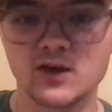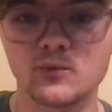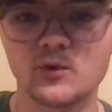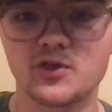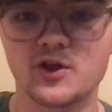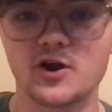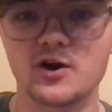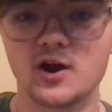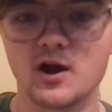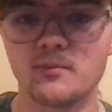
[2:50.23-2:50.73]

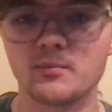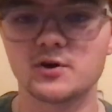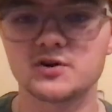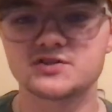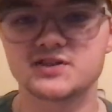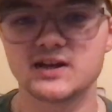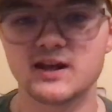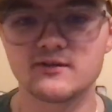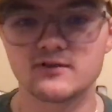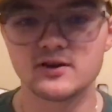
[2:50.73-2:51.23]
with our numbers
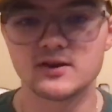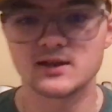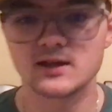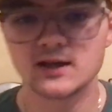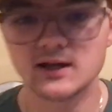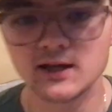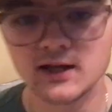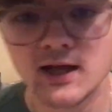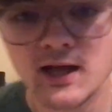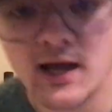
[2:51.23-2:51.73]
and
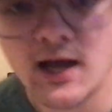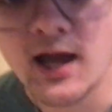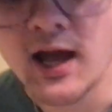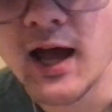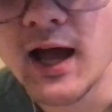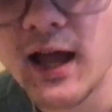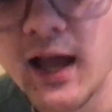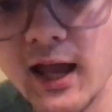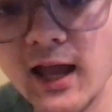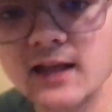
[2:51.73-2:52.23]
everything,
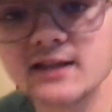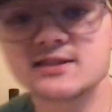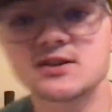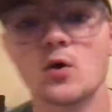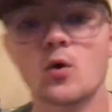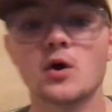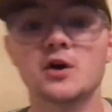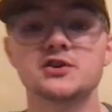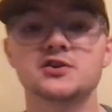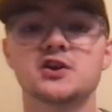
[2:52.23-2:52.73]
it's
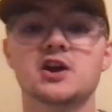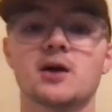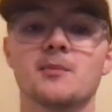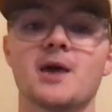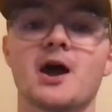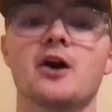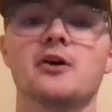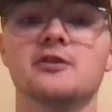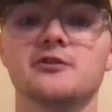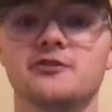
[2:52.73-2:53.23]
going to come
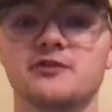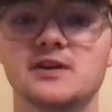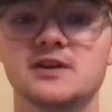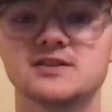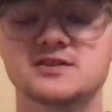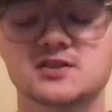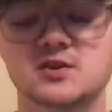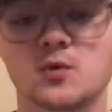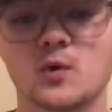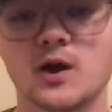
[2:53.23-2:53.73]
out in
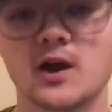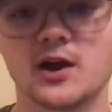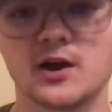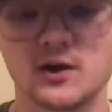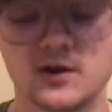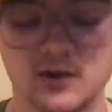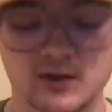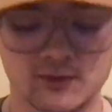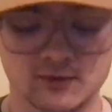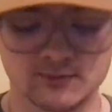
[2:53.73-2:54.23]
feet
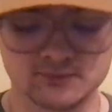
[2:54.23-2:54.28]
squared.